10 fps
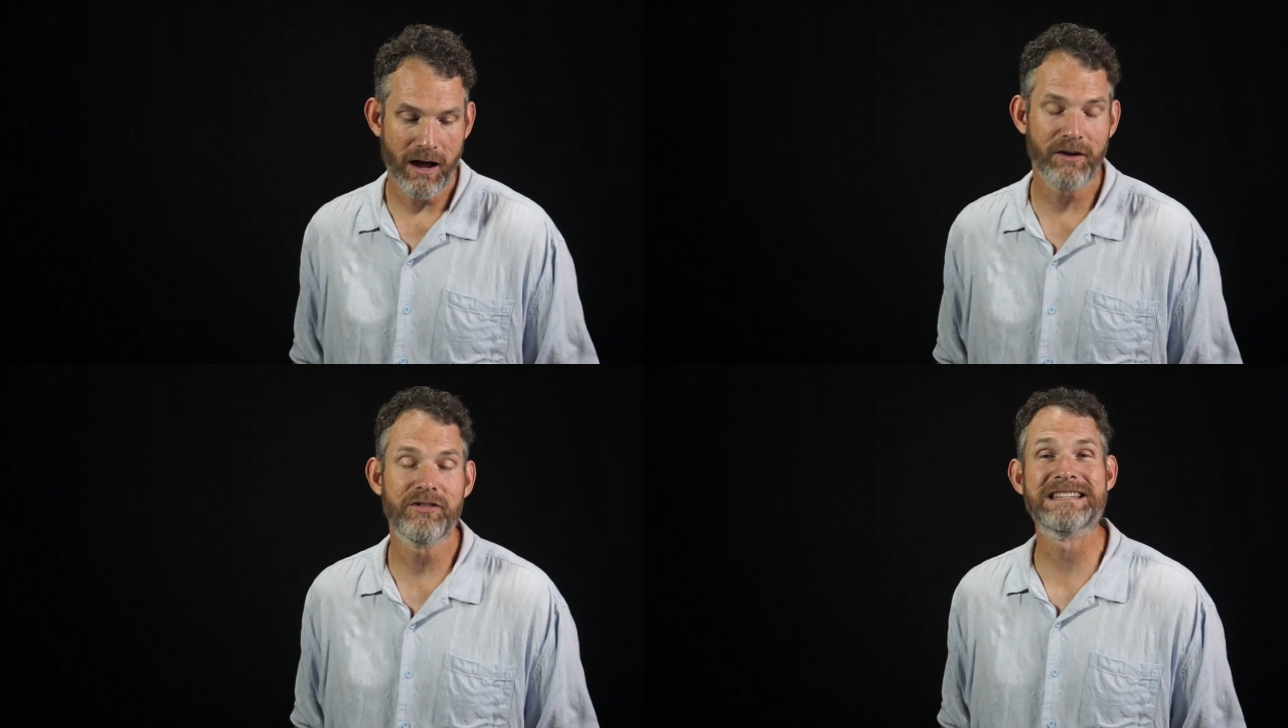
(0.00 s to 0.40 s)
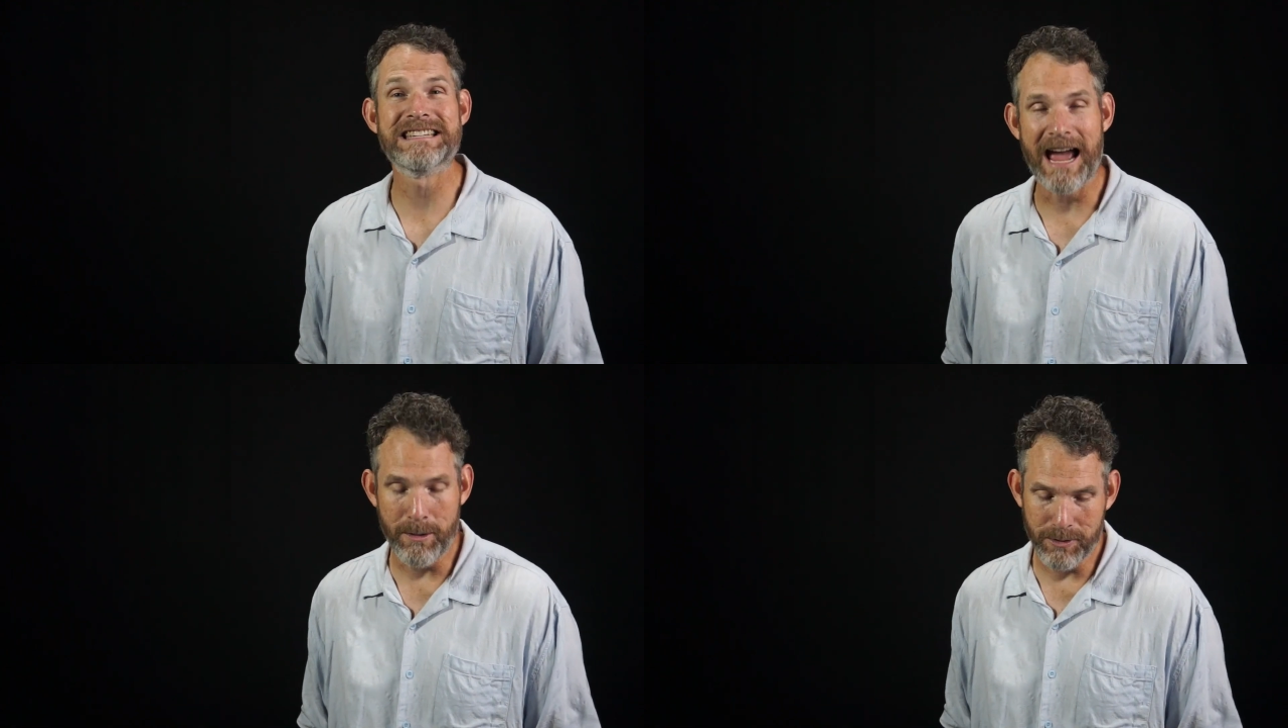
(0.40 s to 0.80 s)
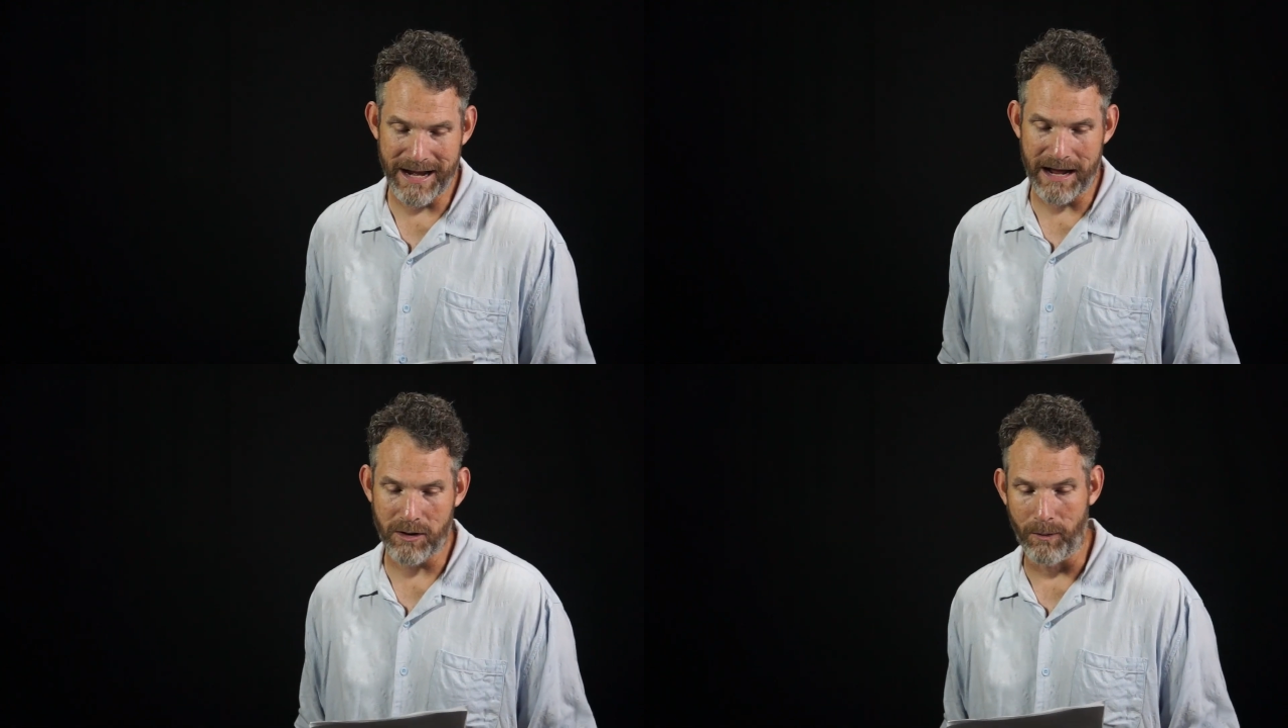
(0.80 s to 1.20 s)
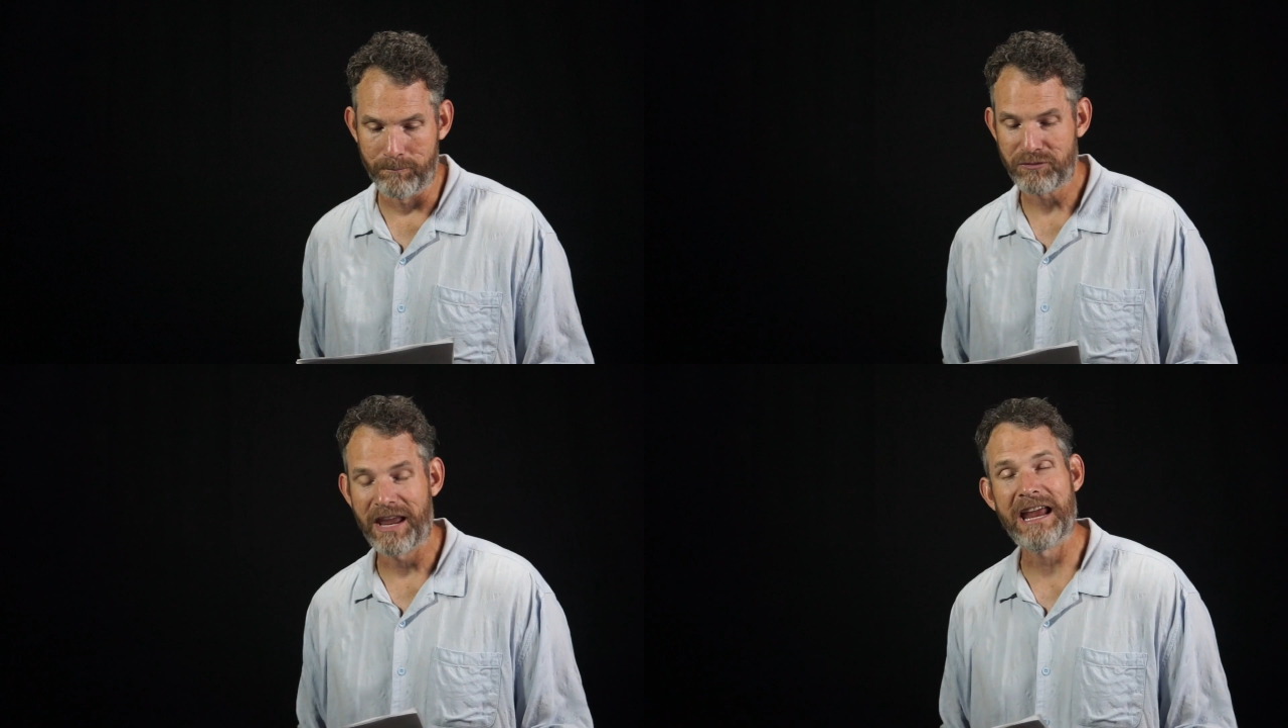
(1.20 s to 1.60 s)
of the tabernacle
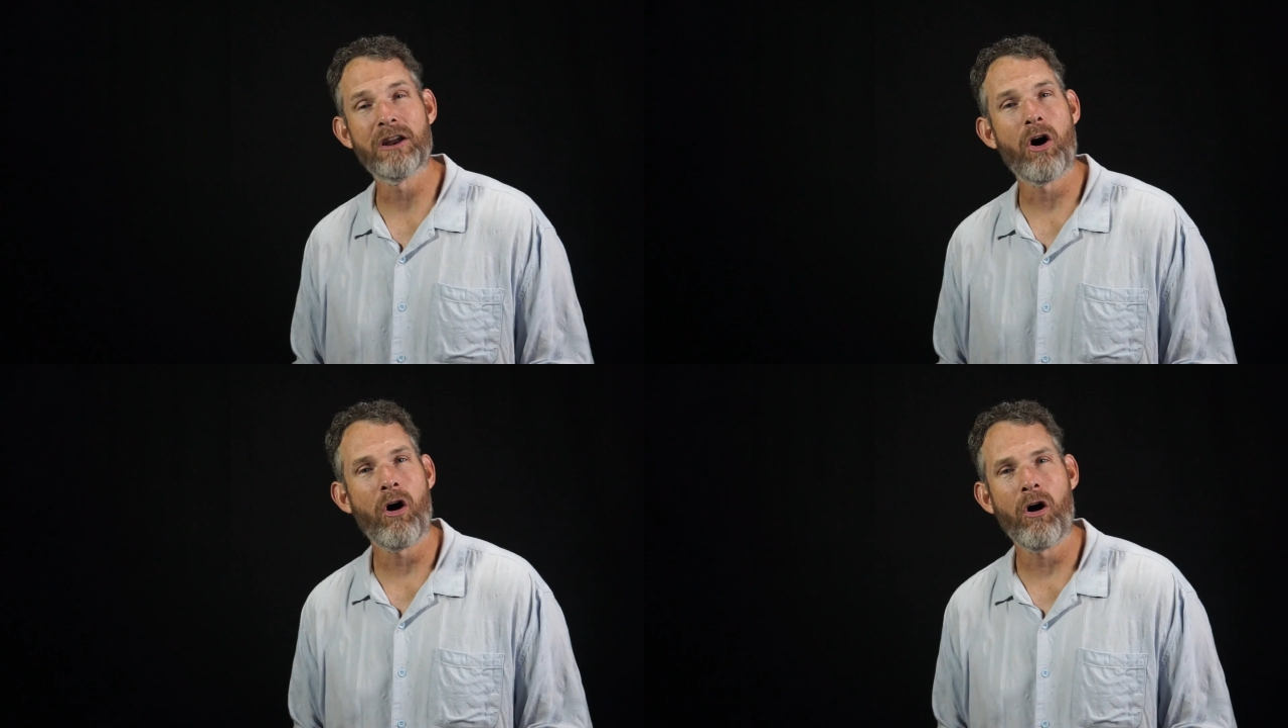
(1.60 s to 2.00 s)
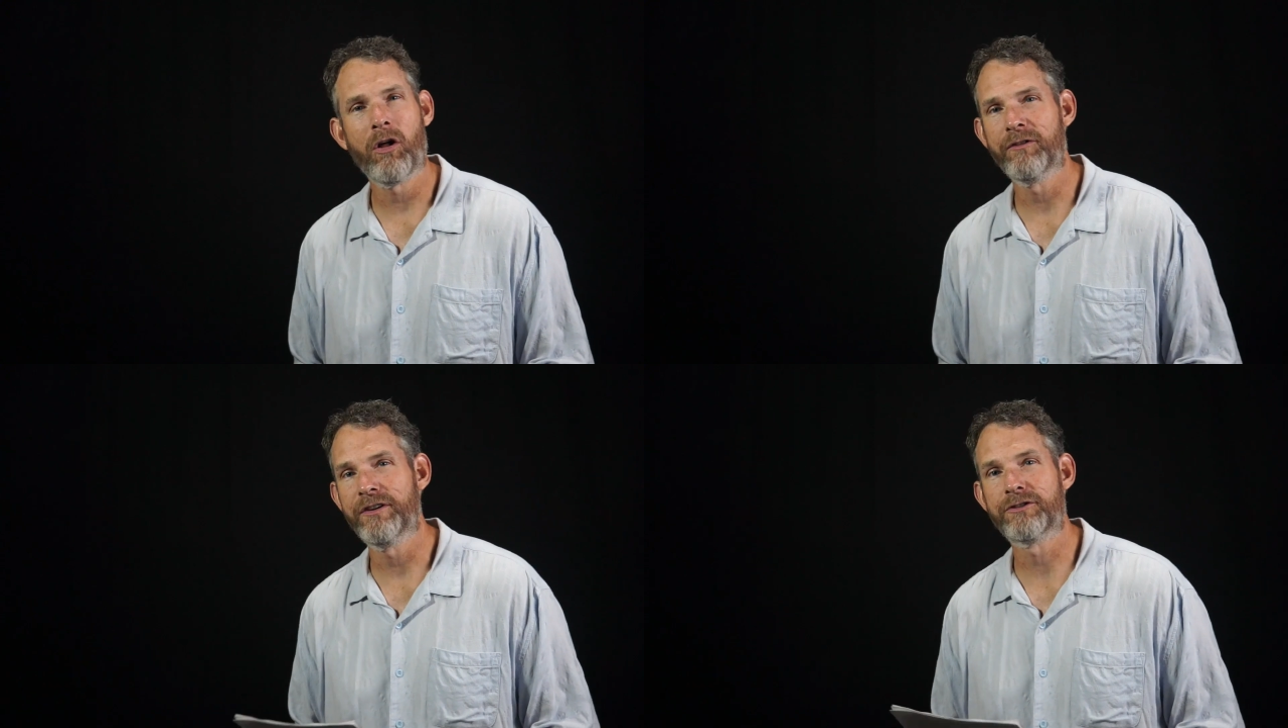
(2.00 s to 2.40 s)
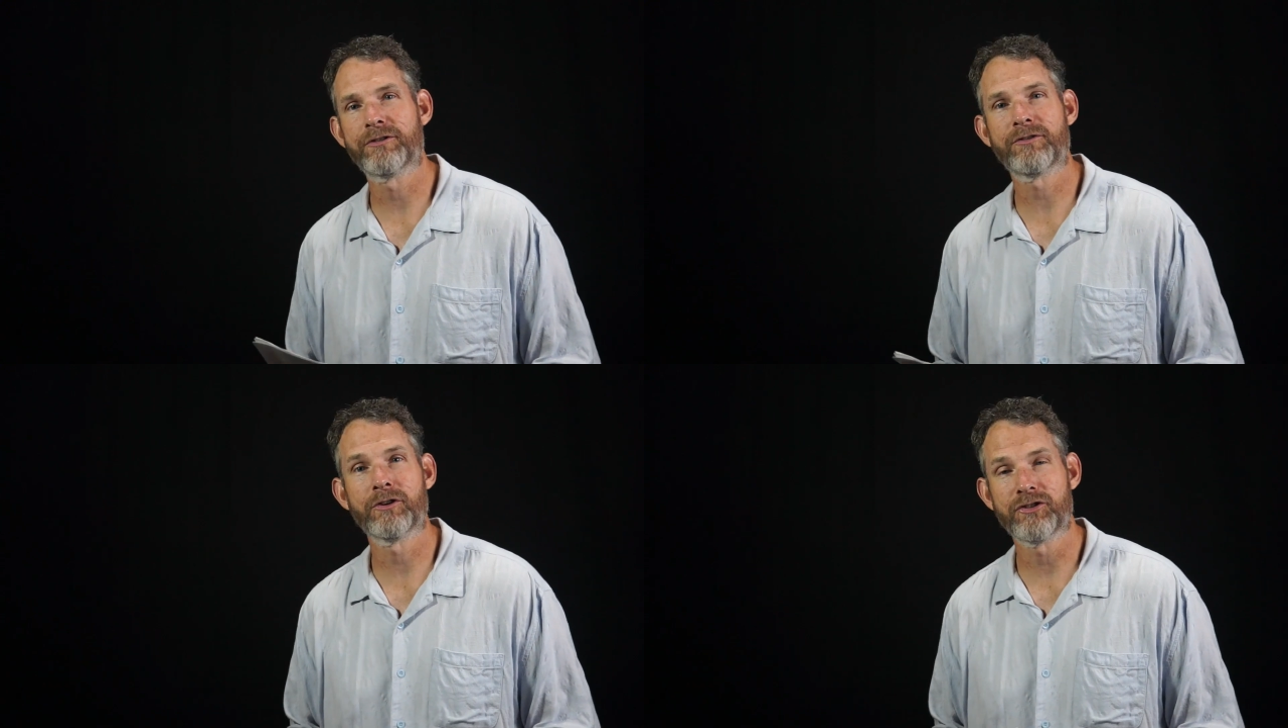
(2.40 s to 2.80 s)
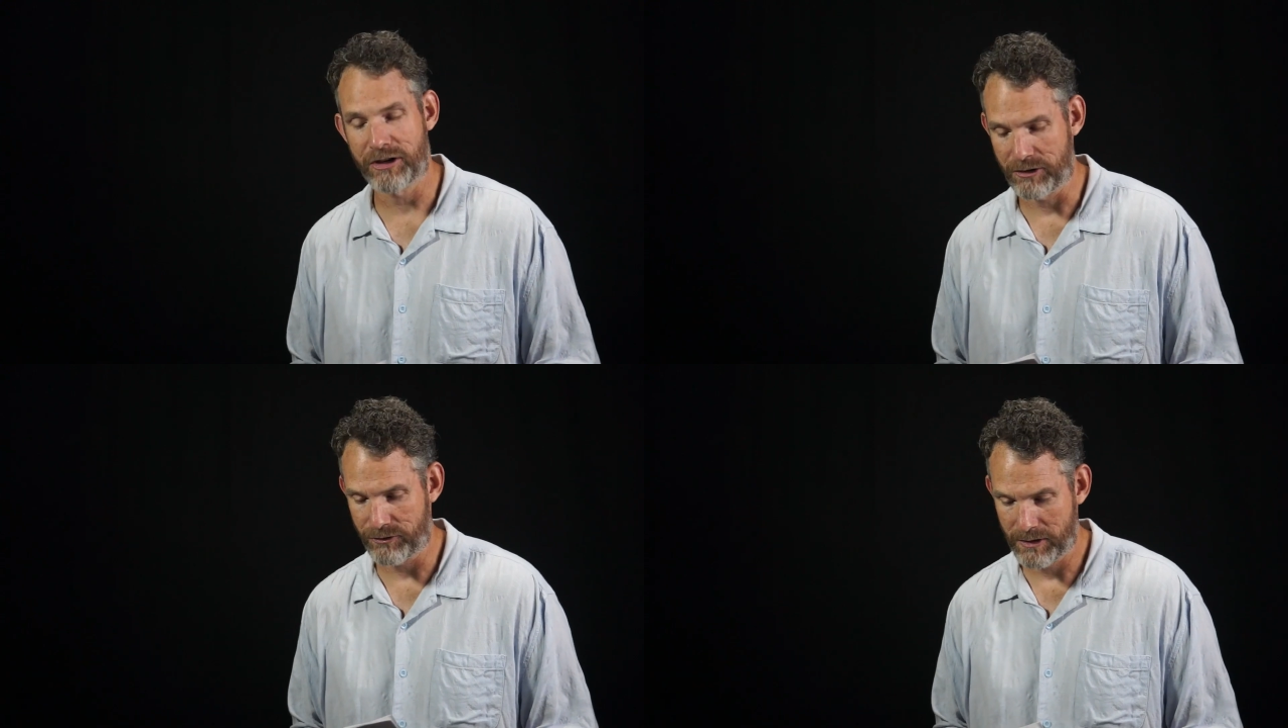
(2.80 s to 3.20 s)
and all of its
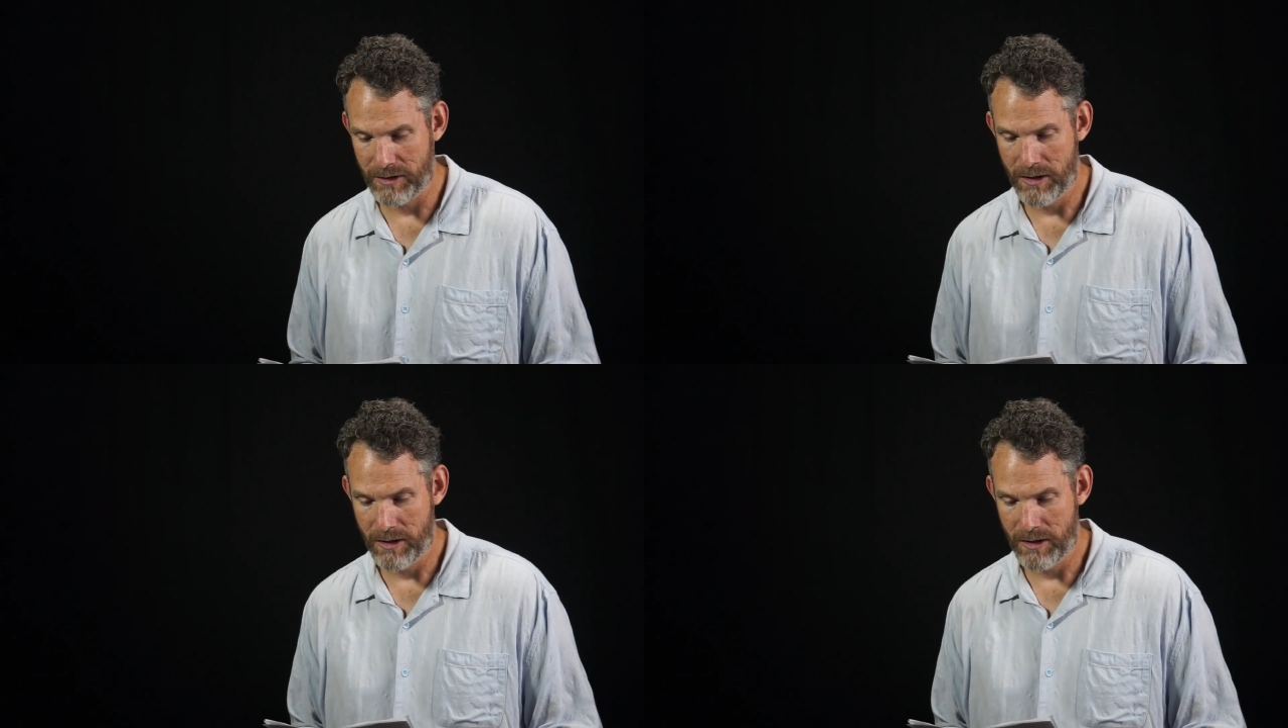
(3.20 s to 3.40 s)
furnishings.